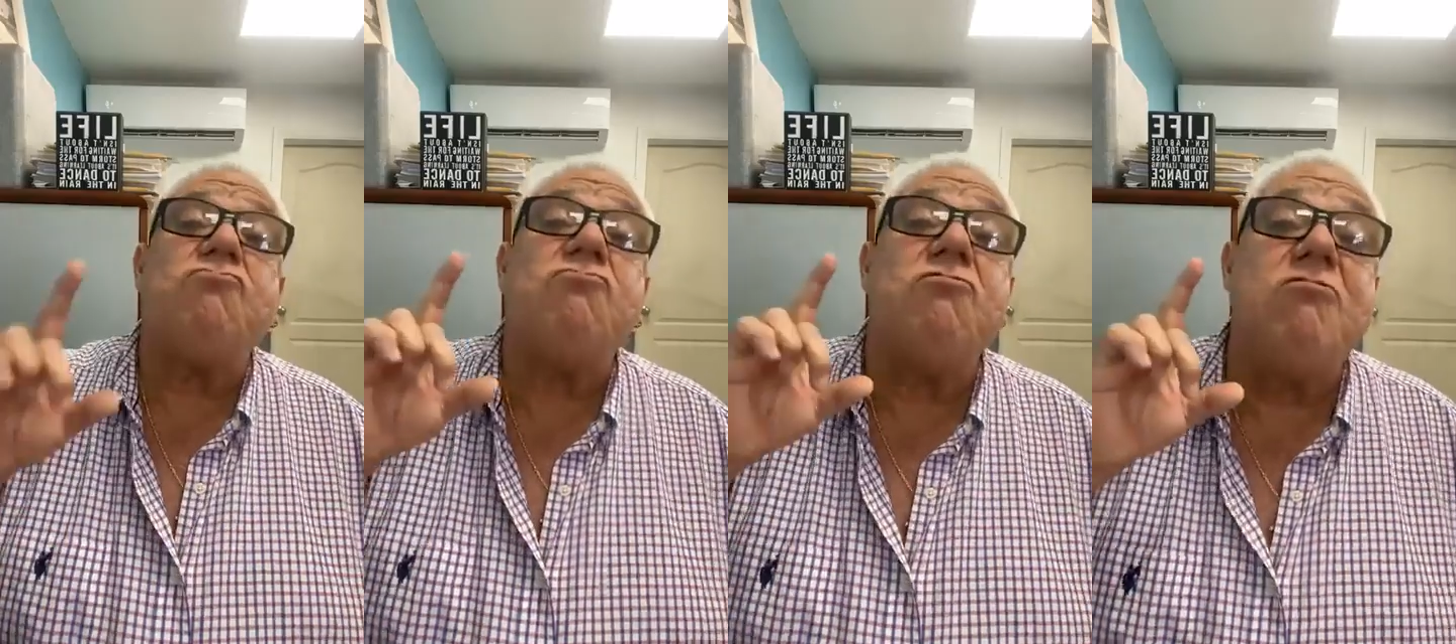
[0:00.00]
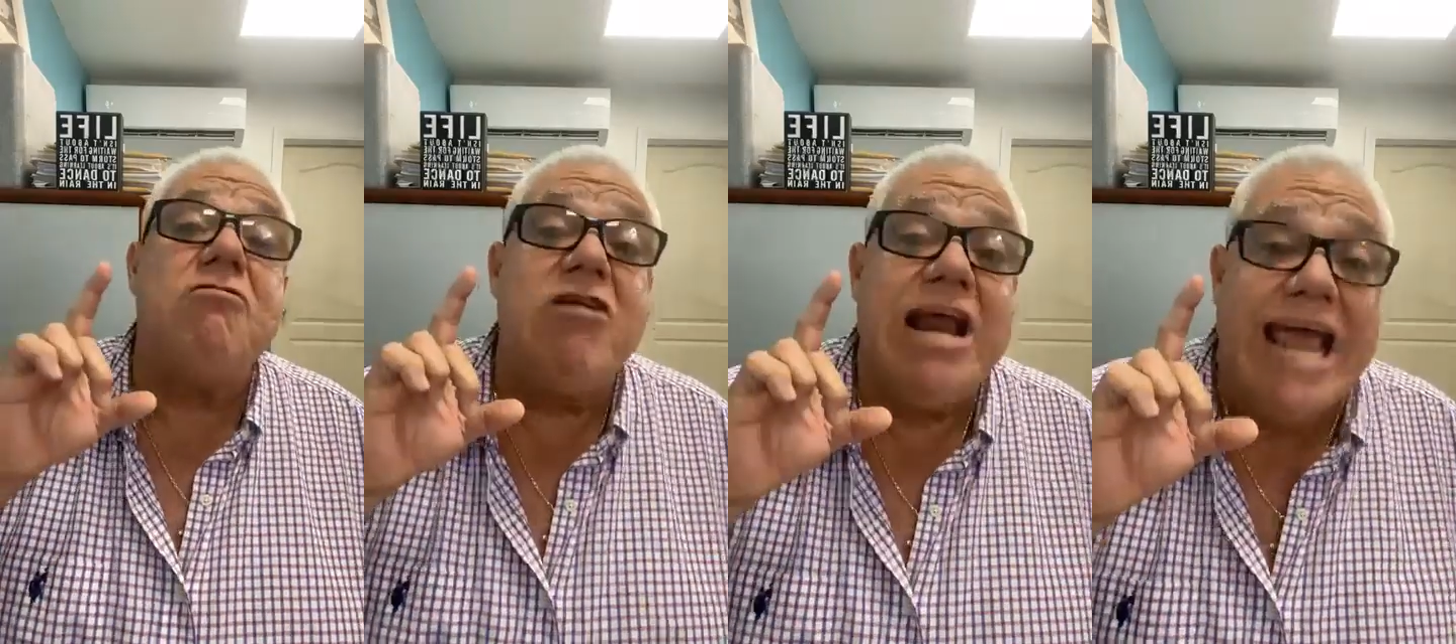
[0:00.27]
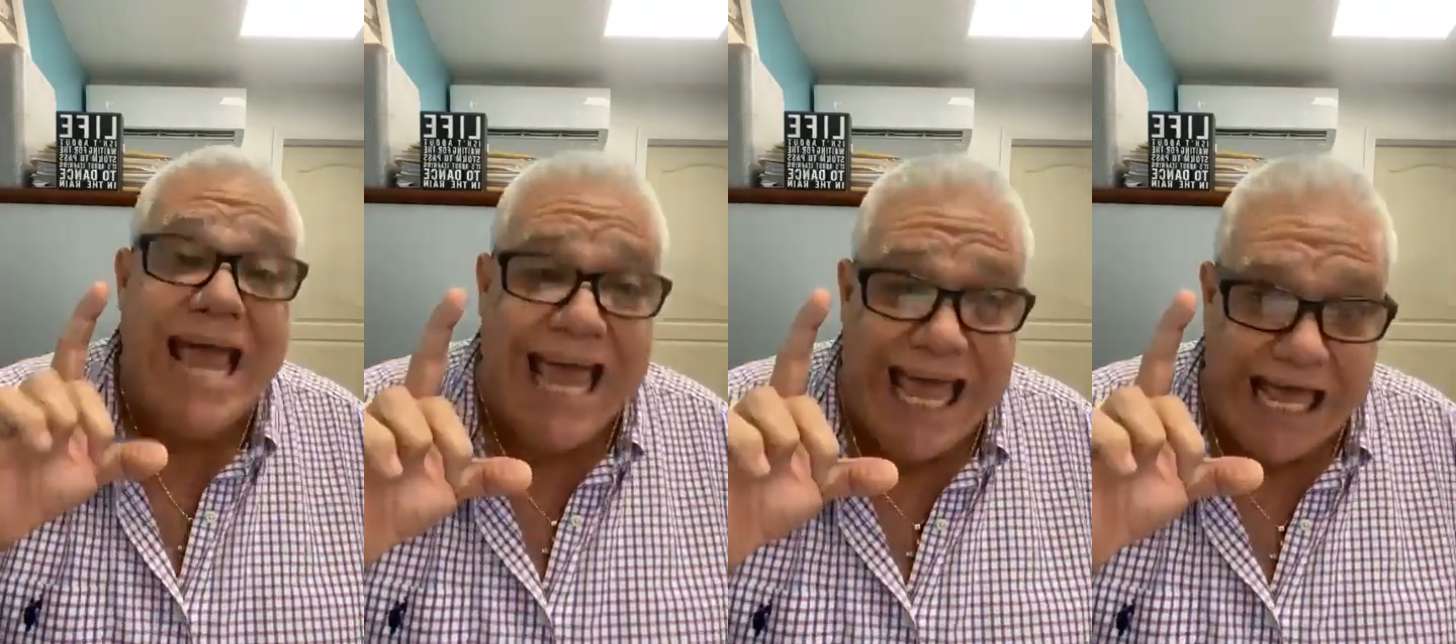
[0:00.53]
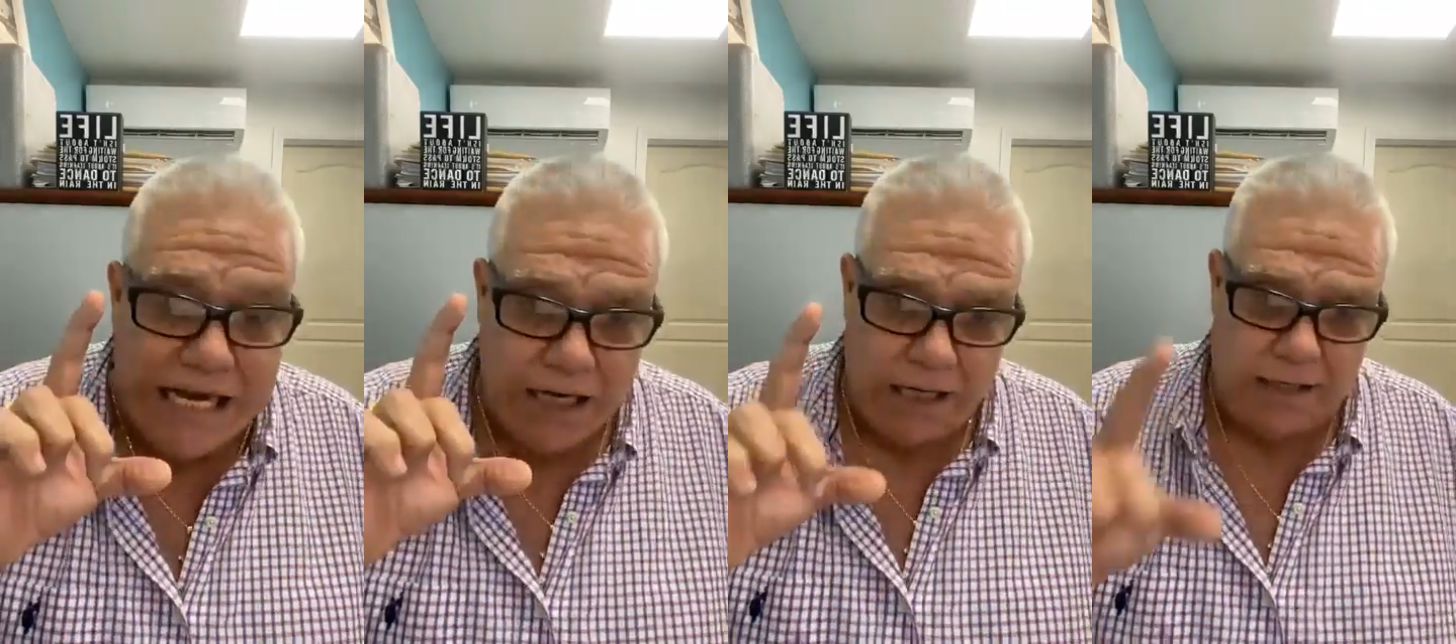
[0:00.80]

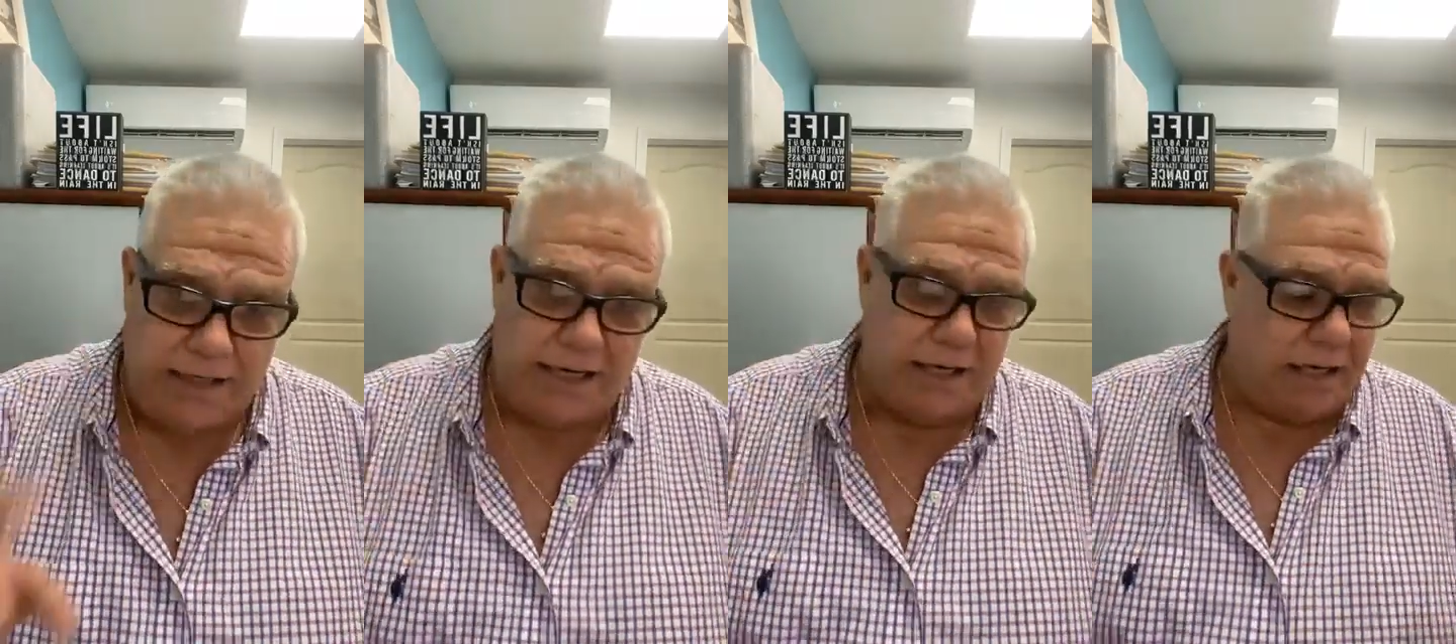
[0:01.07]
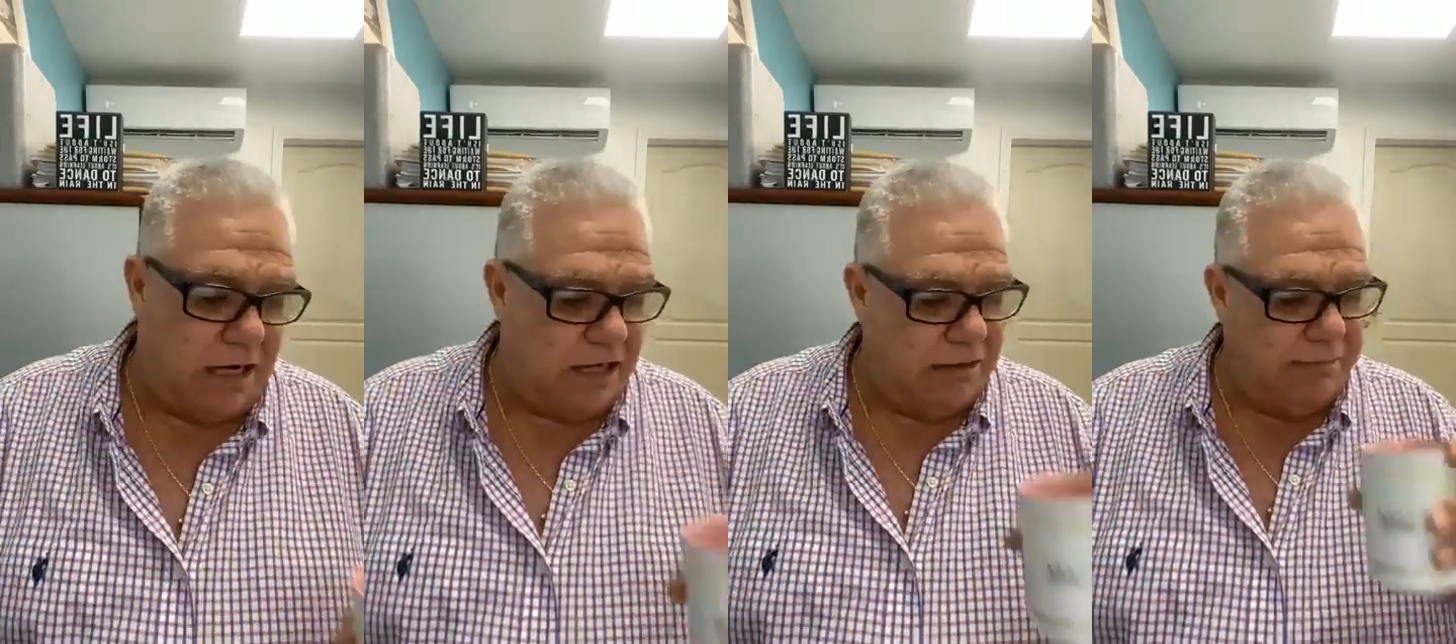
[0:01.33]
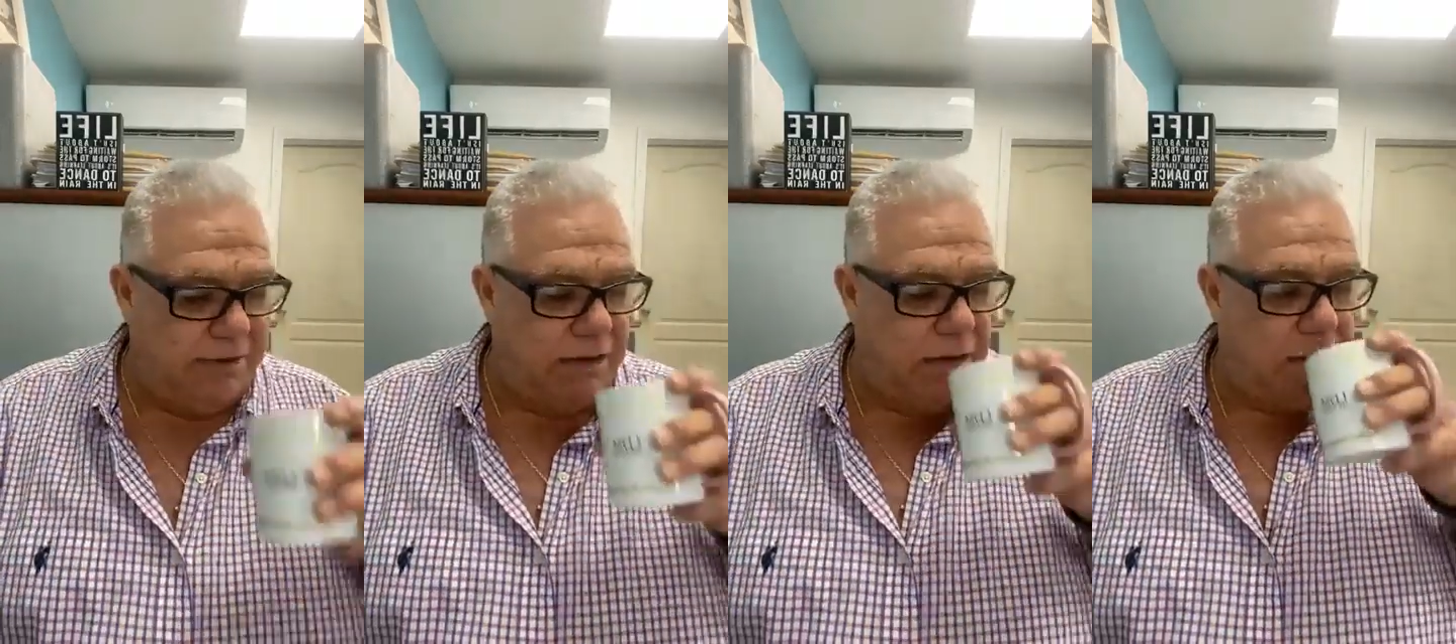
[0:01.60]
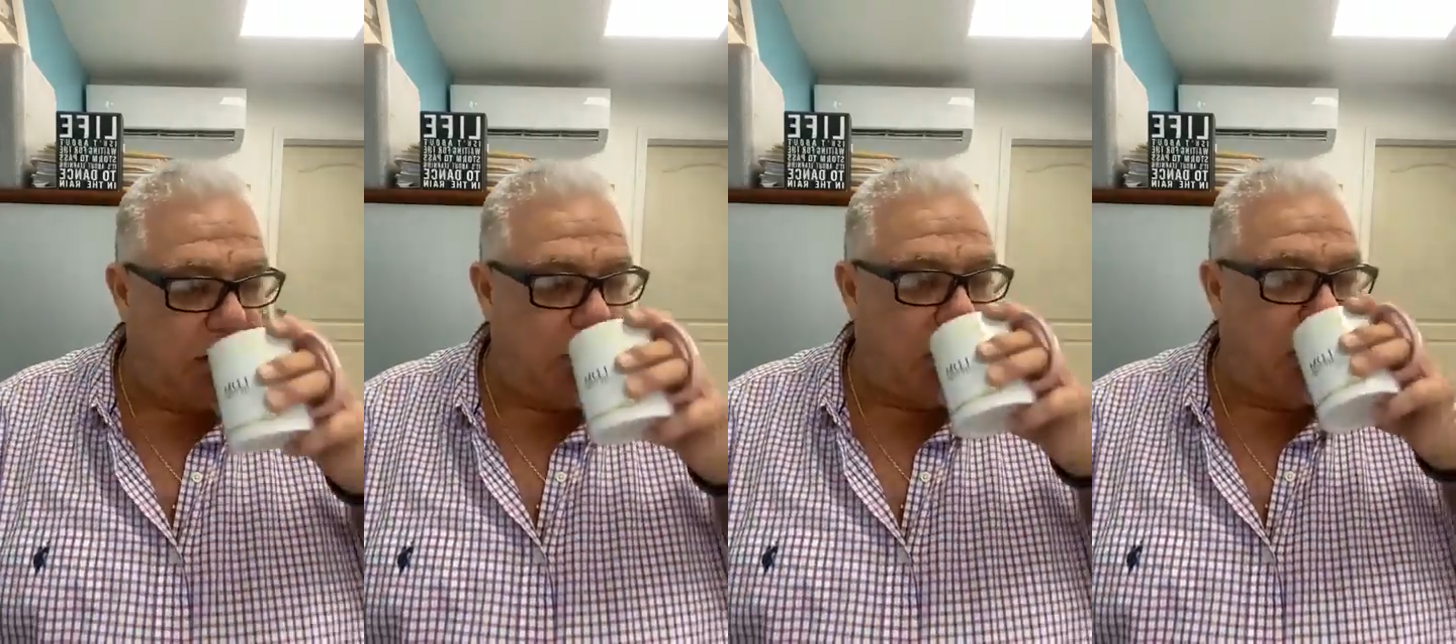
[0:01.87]
real
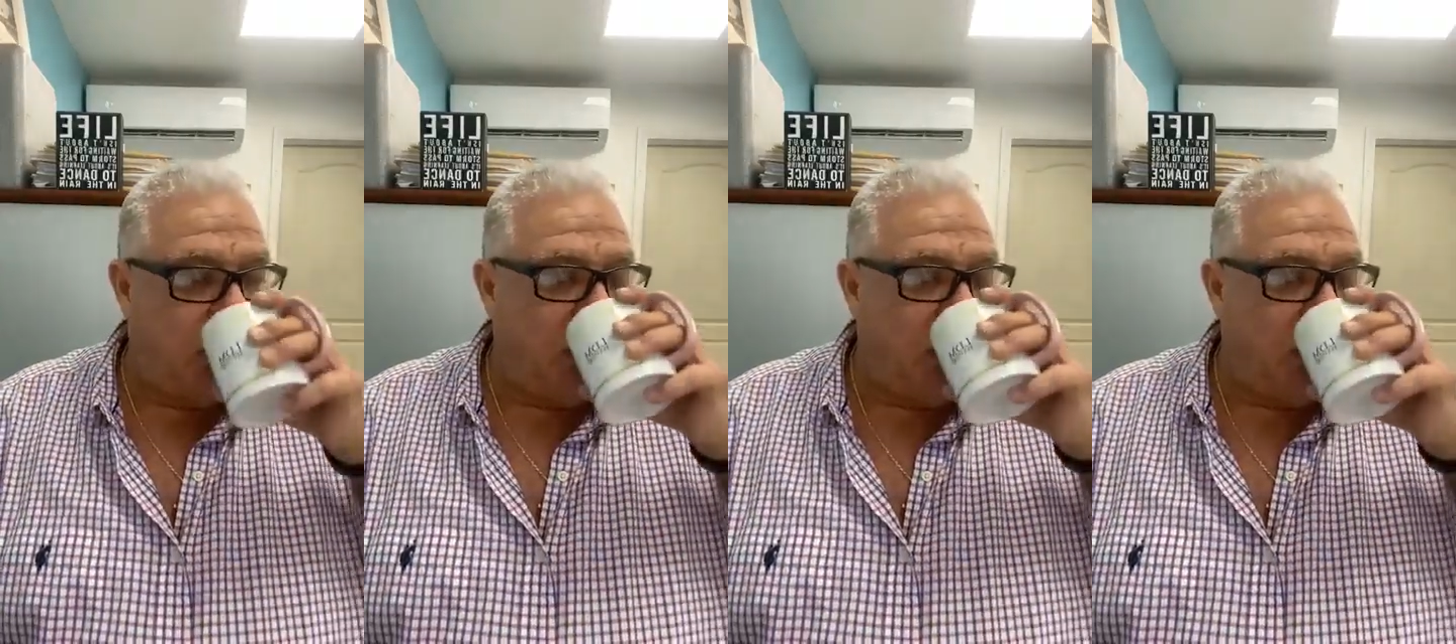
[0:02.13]
economy.